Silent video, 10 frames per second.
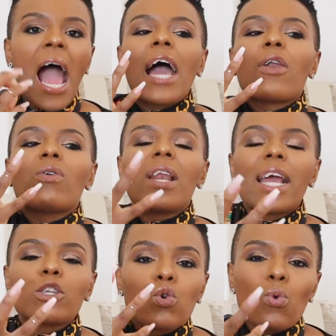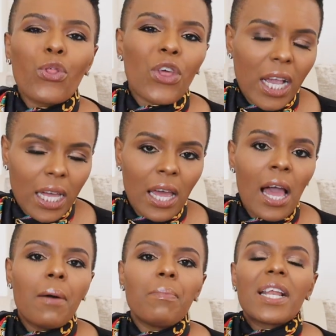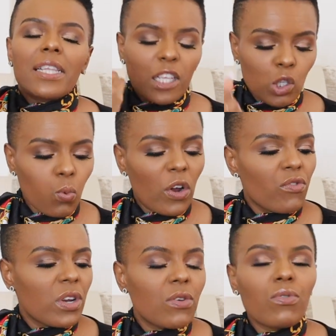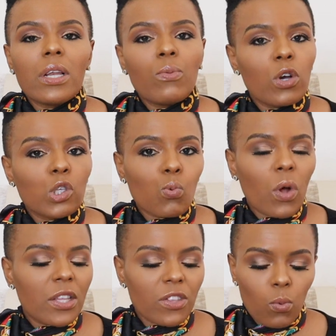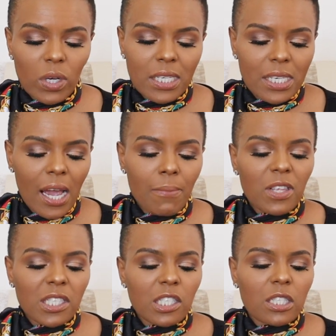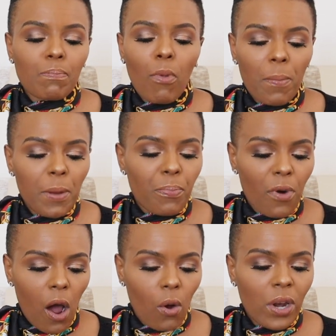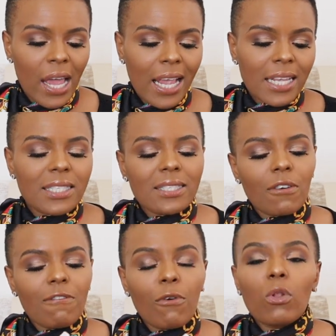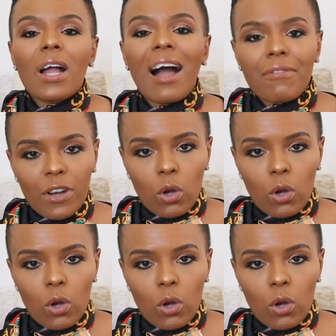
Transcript: I don't like too thick, but this one really, really works well in the winter time. This is the Bobbi Brown Instant Full Cover